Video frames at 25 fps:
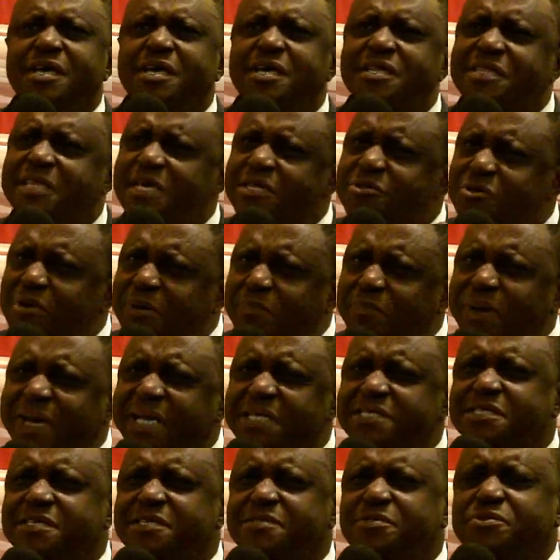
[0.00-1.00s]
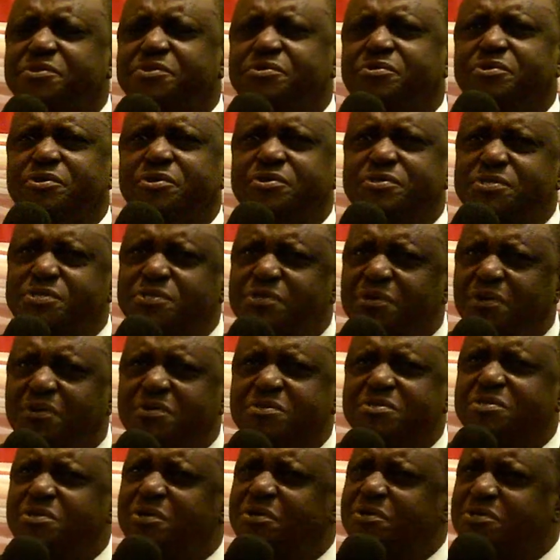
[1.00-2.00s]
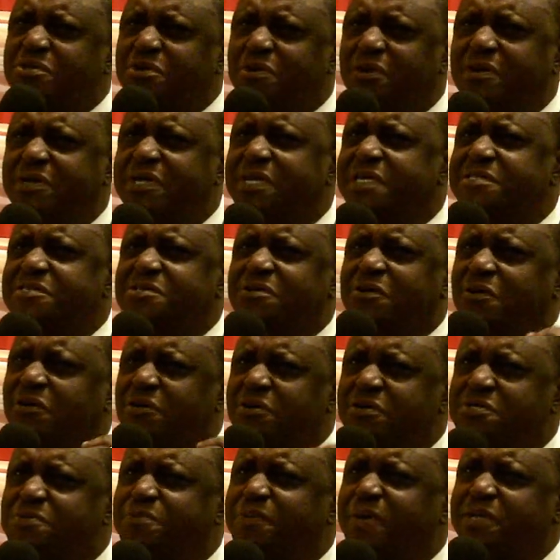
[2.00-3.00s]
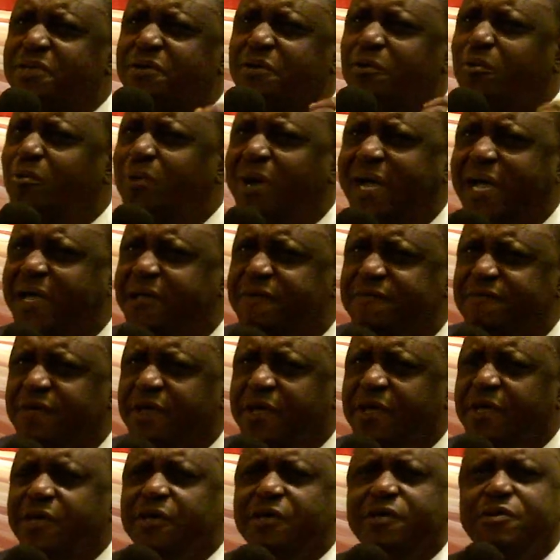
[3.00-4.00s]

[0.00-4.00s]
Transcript: that you are passing through, your sons, your daughters, your husband, your wife,